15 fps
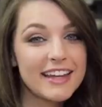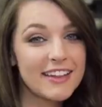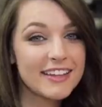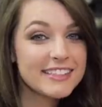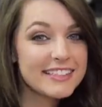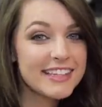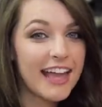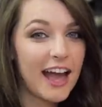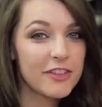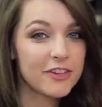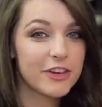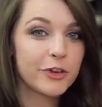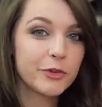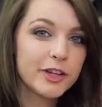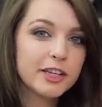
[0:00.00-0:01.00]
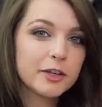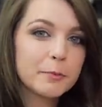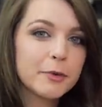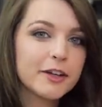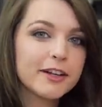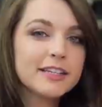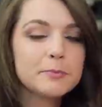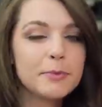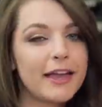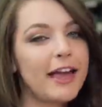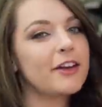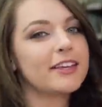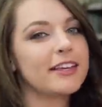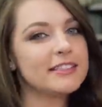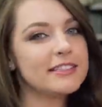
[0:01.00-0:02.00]
Now let's see how their unique abilities play
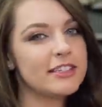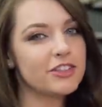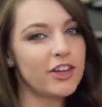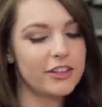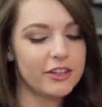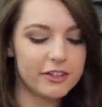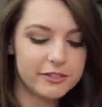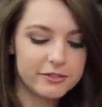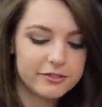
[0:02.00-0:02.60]
out against each other.